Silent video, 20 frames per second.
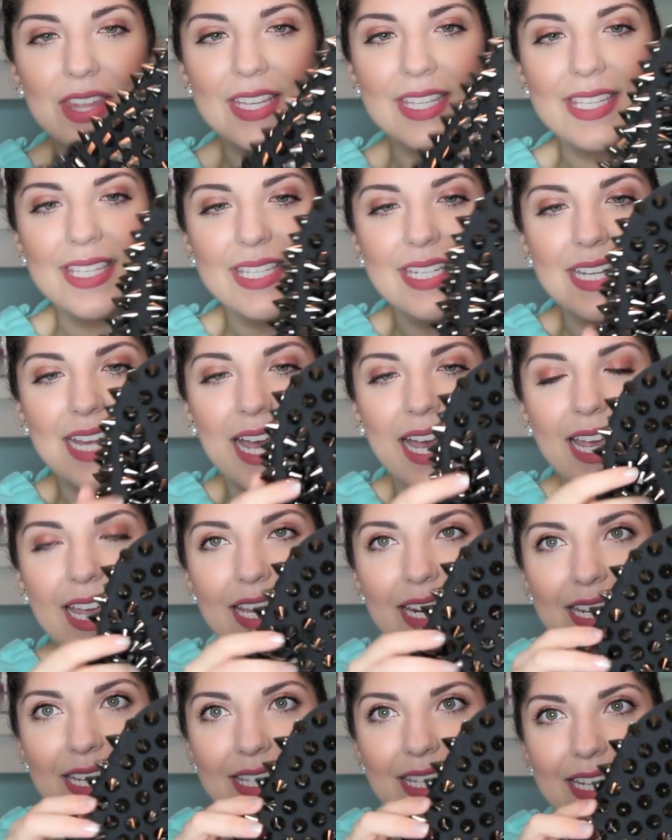the
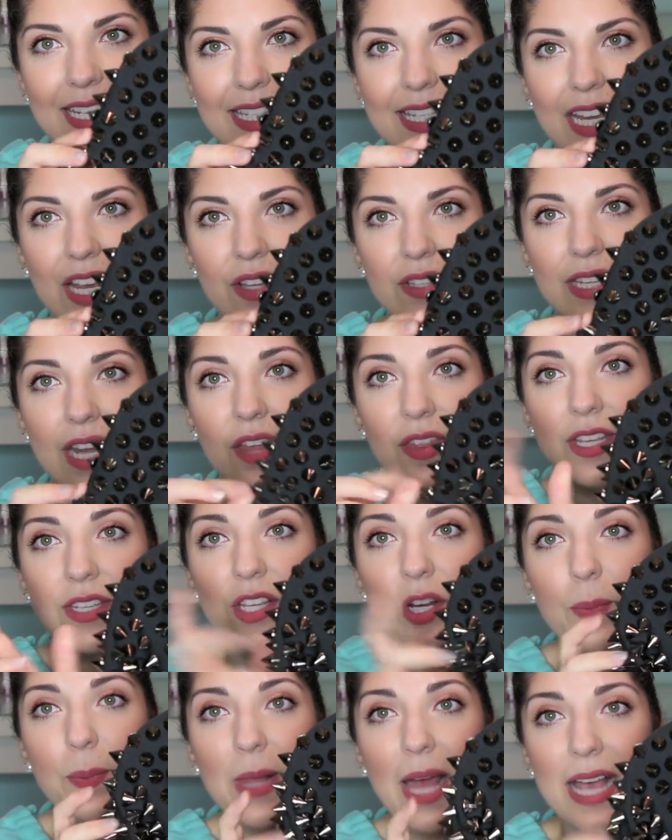stud details. Now, these
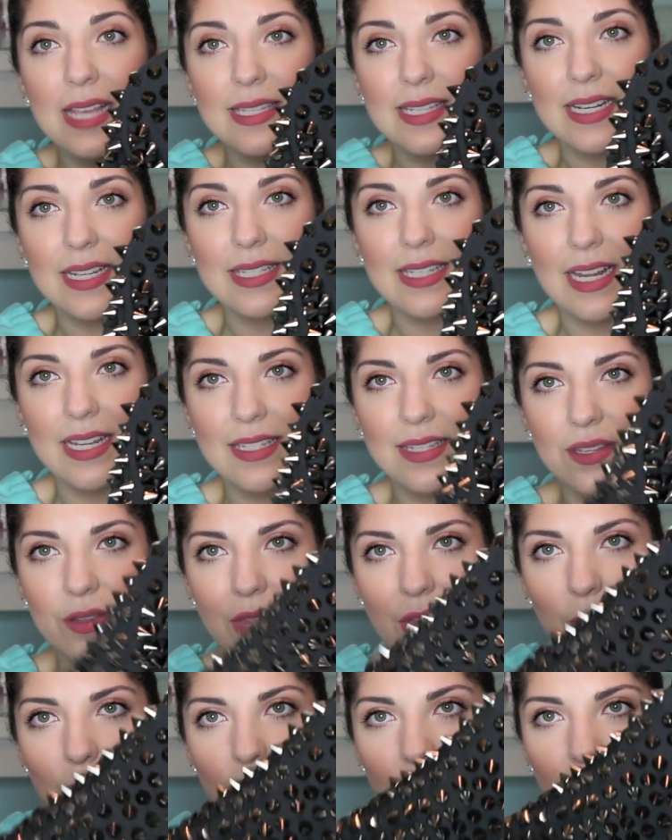are plastic studs, so
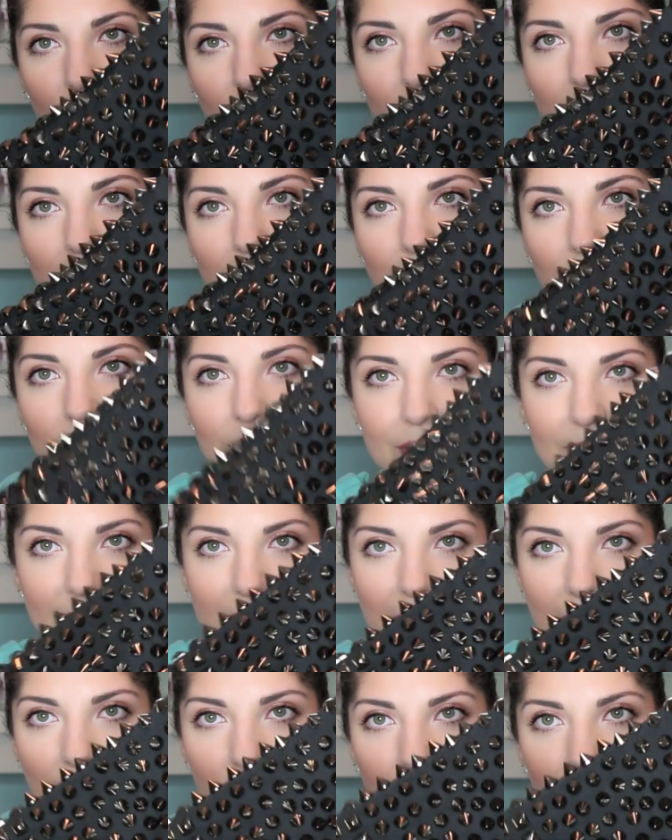they won't hurt you.
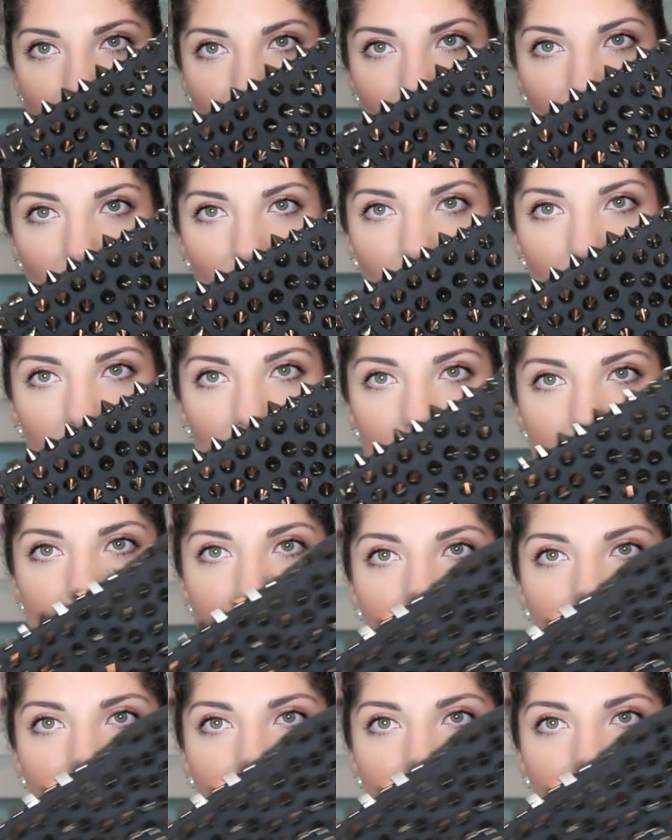but they're all